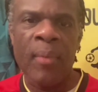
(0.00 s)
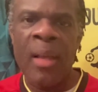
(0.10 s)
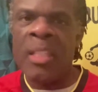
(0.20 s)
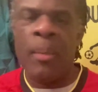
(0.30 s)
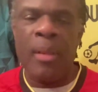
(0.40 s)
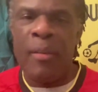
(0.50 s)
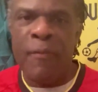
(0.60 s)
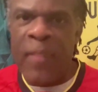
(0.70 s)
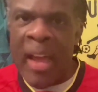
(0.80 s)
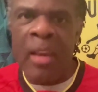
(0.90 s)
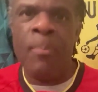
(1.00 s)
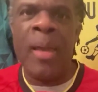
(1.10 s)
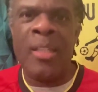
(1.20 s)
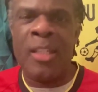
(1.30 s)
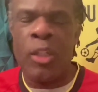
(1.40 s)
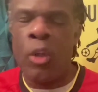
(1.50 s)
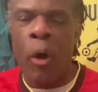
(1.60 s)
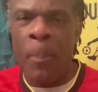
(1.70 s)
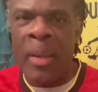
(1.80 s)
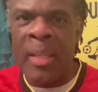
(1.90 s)
Some of the fan base has
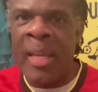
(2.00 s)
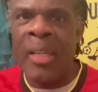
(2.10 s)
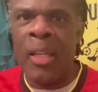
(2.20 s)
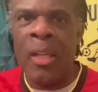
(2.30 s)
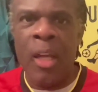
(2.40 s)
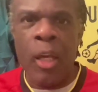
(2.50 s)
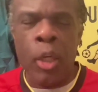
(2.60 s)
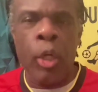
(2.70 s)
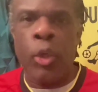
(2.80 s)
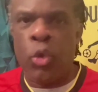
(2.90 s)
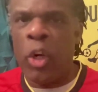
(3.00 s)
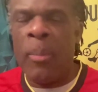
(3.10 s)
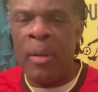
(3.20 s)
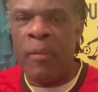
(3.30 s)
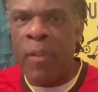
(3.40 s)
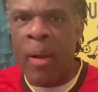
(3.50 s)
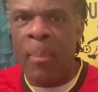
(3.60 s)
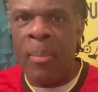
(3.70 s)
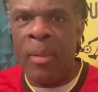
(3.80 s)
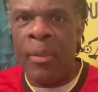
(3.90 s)
not been getting good treatment
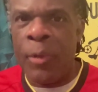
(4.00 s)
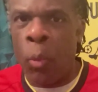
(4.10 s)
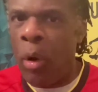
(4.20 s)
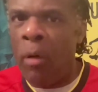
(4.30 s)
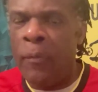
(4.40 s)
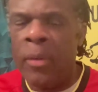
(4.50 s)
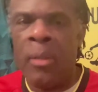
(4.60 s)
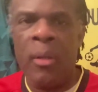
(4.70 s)
from the Watford